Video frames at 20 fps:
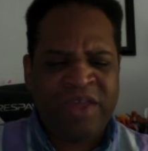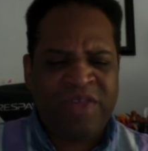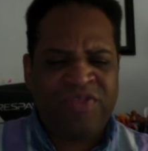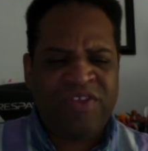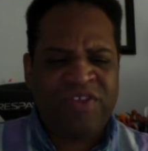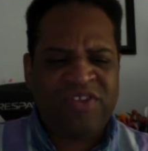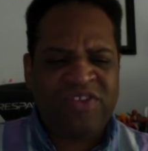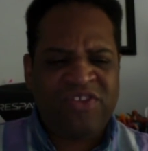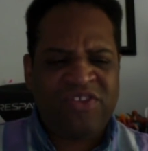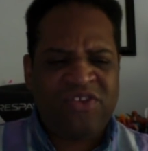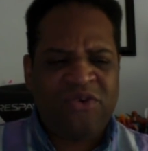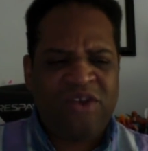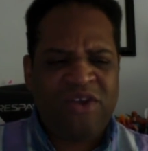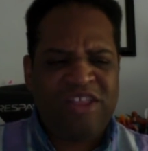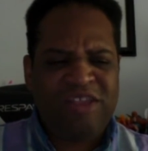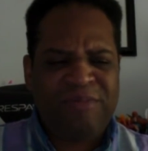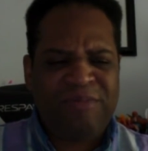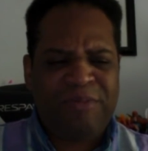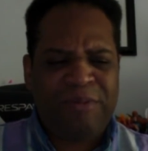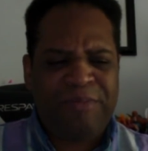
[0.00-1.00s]
this is
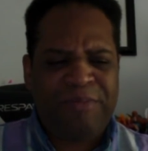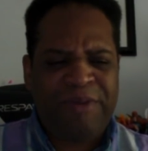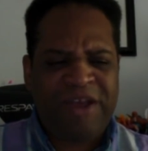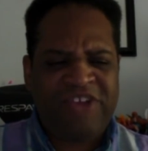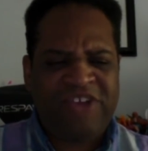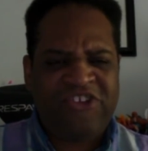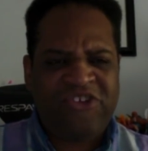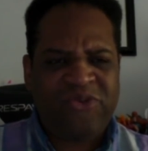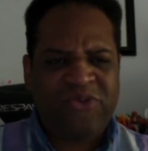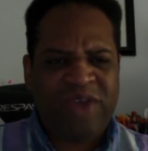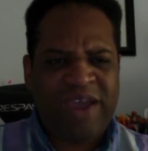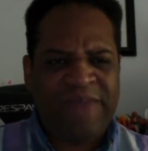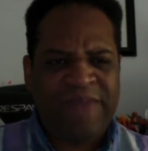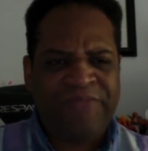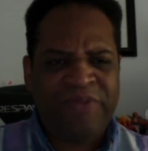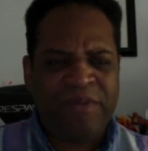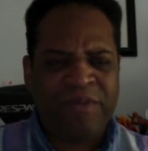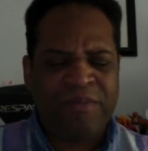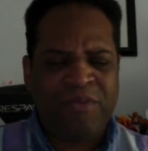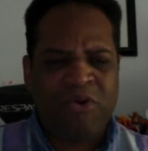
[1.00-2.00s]
going to perpetuate
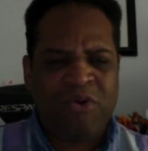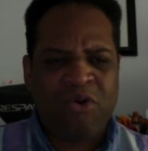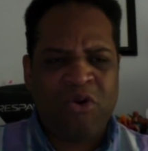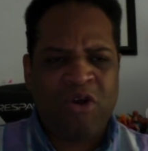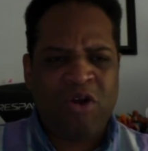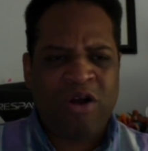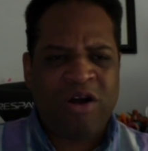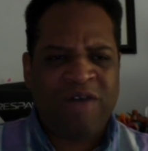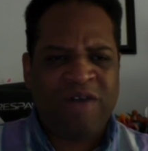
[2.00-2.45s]
more